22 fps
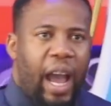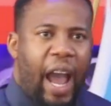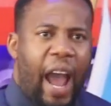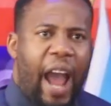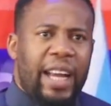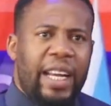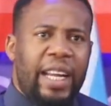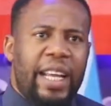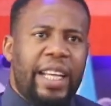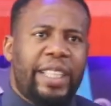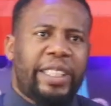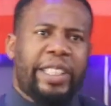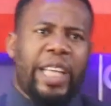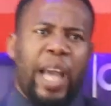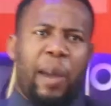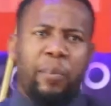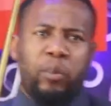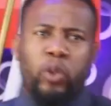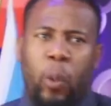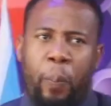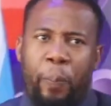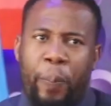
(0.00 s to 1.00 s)
And it
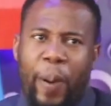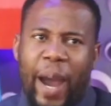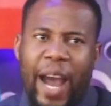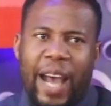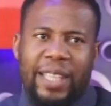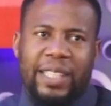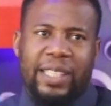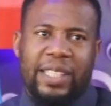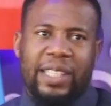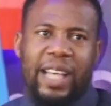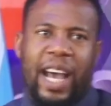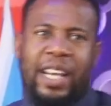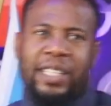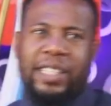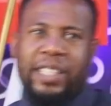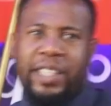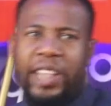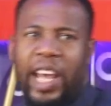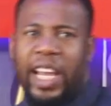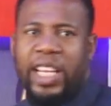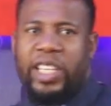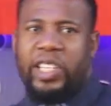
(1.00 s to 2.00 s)
came to pass as
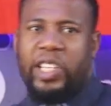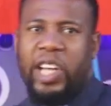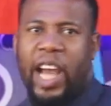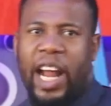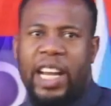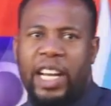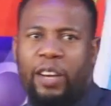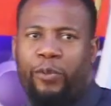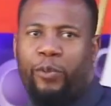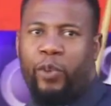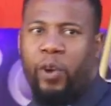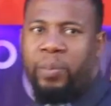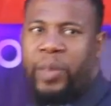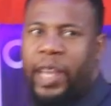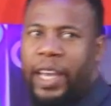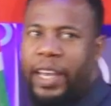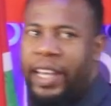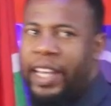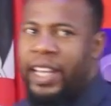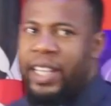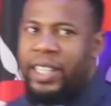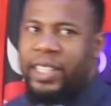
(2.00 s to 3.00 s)
they journeyed from the
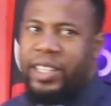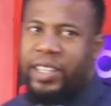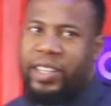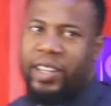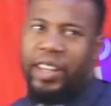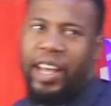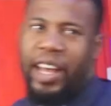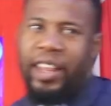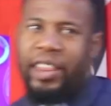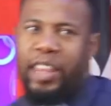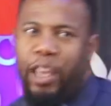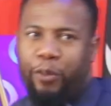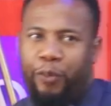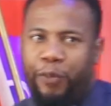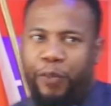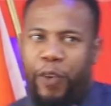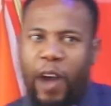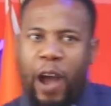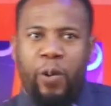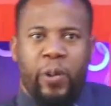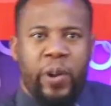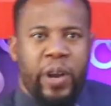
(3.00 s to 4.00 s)
east that they
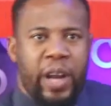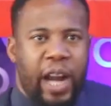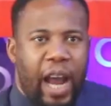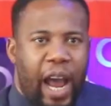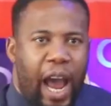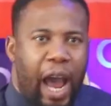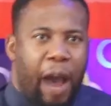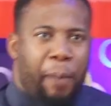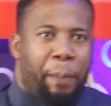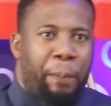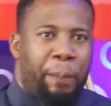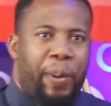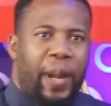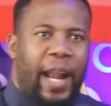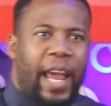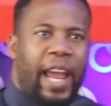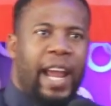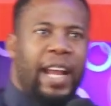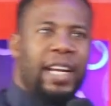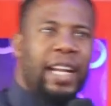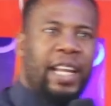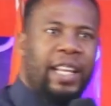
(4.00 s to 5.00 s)
found a
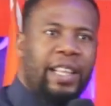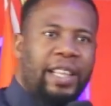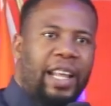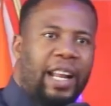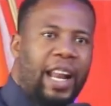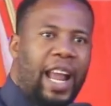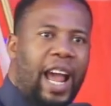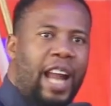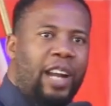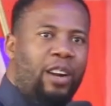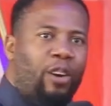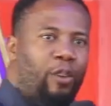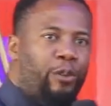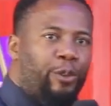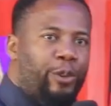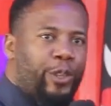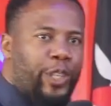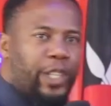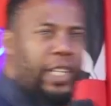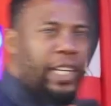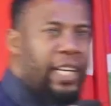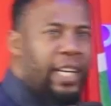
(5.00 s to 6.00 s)
plain in the land of
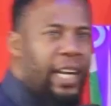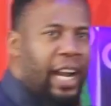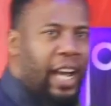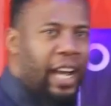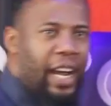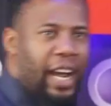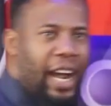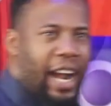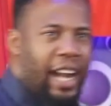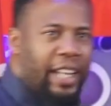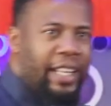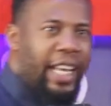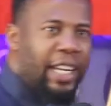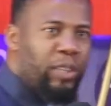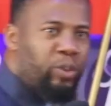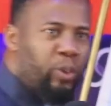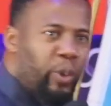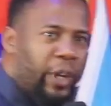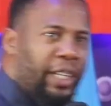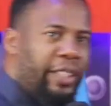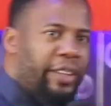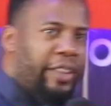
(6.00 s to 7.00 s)
Shinar, and they
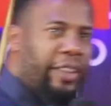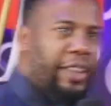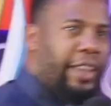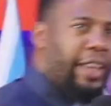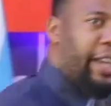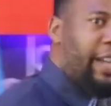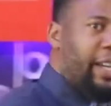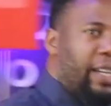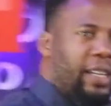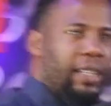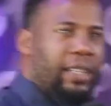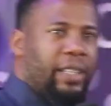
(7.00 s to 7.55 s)
dwelt there.